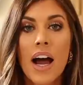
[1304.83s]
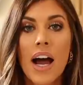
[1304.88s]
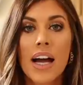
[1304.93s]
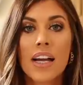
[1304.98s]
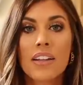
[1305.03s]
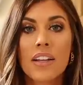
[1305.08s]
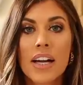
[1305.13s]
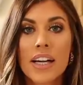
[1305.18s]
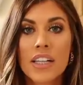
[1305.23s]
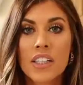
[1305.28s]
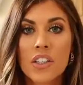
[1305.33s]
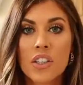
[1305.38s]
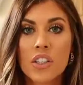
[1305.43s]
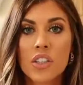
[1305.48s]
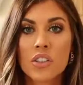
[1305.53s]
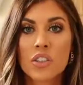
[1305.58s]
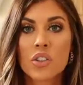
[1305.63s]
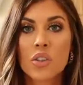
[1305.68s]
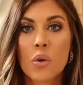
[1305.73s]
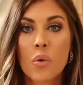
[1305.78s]
I liked
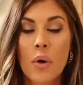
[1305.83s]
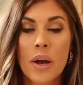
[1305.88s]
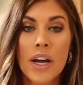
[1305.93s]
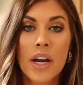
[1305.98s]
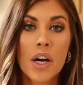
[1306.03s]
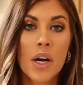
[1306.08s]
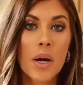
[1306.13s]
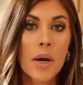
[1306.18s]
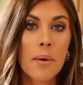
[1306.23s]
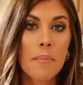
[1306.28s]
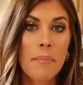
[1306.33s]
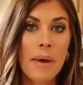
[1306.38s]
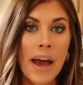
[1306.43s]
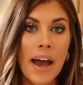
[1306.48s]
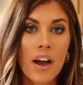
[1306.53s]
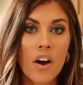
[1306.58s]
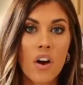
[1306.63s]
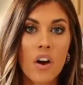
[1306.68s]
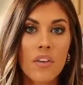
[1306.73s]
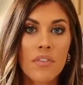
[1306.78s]
the square
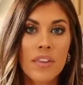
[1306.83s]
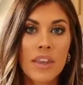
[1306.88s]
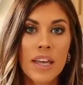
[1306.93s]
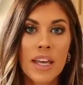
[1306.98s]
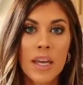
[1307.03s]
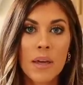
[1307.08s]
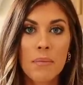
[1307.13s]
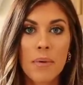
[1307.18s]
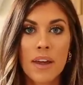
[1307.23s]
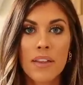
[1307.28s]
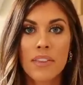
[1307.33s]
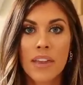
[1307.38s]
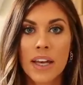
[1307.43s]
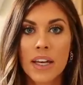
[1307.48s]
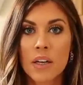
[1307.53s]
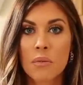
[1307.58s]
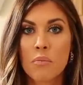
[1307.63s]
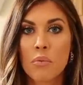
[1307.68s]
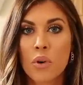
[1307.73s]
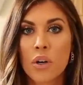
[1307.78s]
back on them and
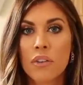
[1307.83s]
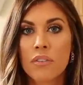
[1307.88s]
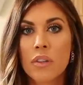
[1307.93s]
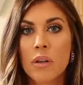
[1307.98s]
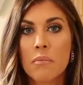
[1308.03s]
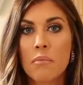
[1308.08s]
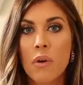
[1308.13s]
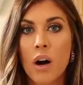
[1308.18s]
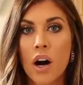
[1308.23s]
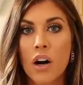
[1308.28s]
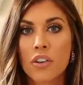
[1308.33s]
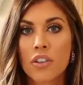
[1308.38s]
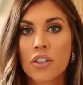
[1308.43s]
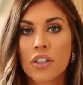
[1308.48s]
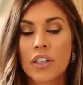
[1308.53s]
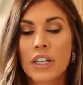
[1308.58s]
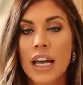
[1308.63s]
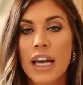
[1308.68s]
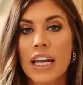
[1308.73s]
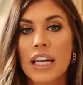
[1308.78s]
like more of the
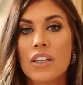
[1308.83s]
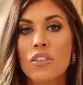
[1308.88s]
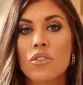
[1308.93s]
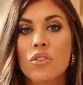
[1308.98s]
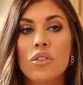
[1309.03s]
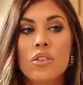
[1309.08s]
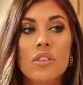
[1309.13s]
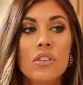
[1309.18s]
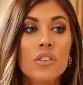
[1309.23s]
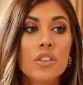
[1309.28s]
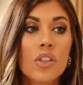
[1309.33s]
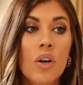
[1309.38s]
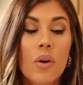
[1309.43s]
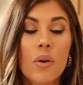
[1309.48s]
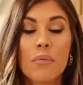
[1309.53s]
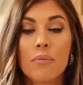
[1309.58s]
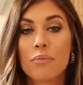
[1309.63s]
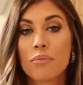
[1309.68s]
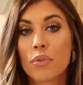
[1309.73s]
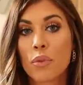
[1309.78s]
modern handle,
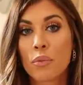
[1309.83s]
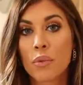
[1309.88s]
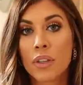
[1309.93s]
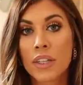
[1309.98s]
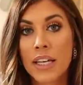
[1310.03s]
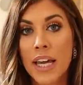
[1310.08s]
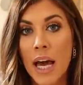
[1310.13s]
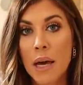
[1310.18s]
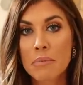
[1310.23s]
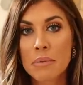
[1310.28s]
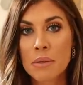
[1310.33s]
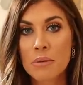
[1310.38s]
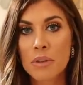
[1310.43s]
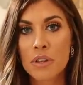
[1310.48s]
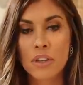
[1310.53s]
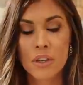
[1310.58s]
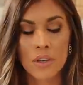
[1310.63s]
so really happy with